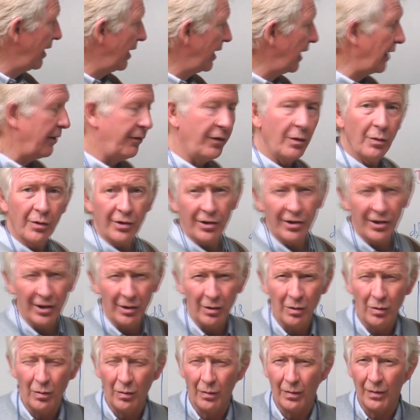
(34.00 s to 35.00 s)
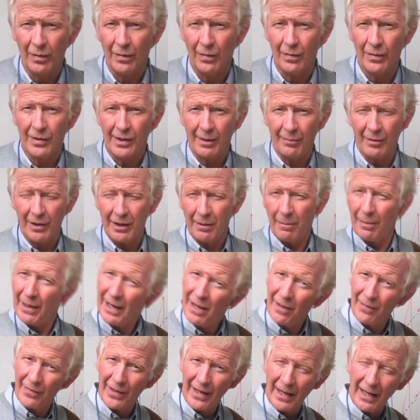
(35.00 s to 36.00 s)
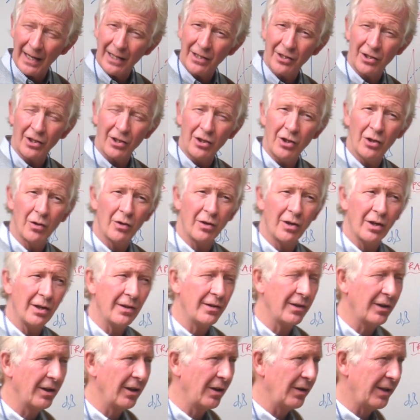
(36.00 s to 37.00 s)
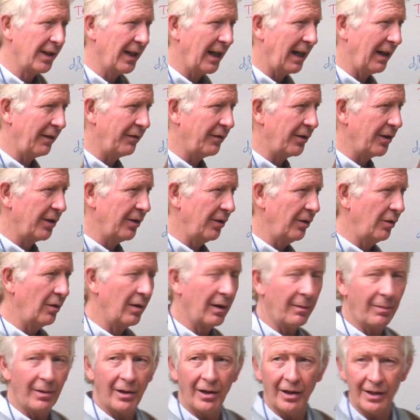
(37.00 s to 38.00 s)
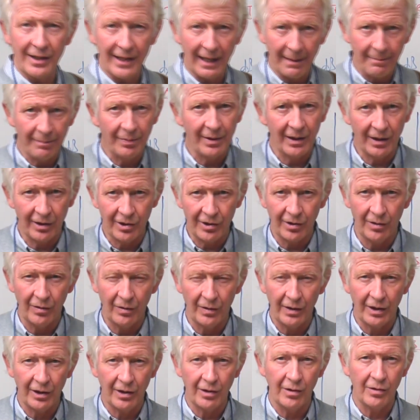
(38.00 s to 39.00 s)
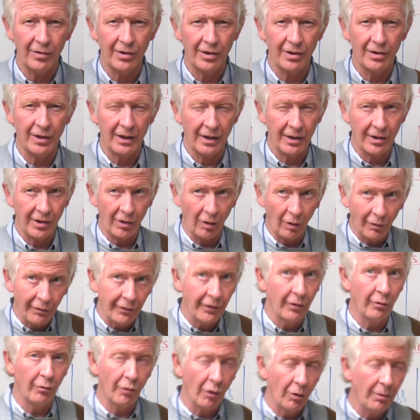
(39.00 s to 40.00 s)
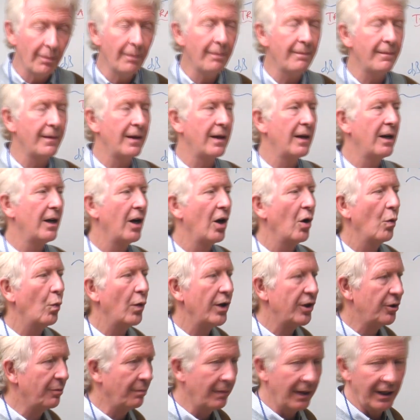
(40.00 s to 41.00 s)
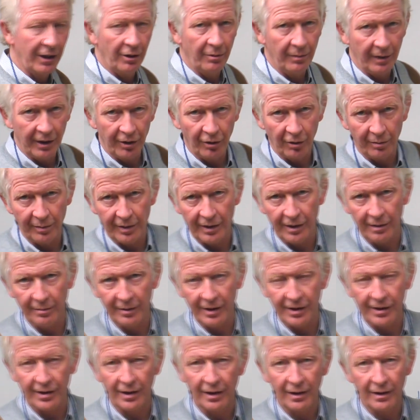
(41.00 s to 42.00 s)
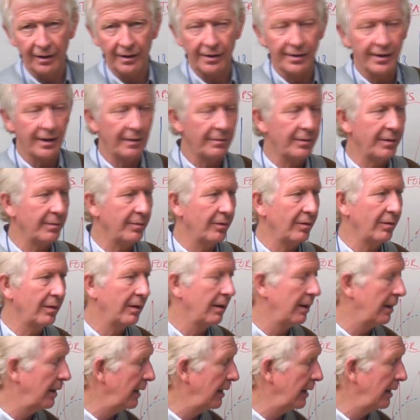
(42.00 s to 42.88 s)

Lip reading: if you want to do something about that, you're either going to have to apply damping to the acoustics of the room, which may or may not be domestically acceptable,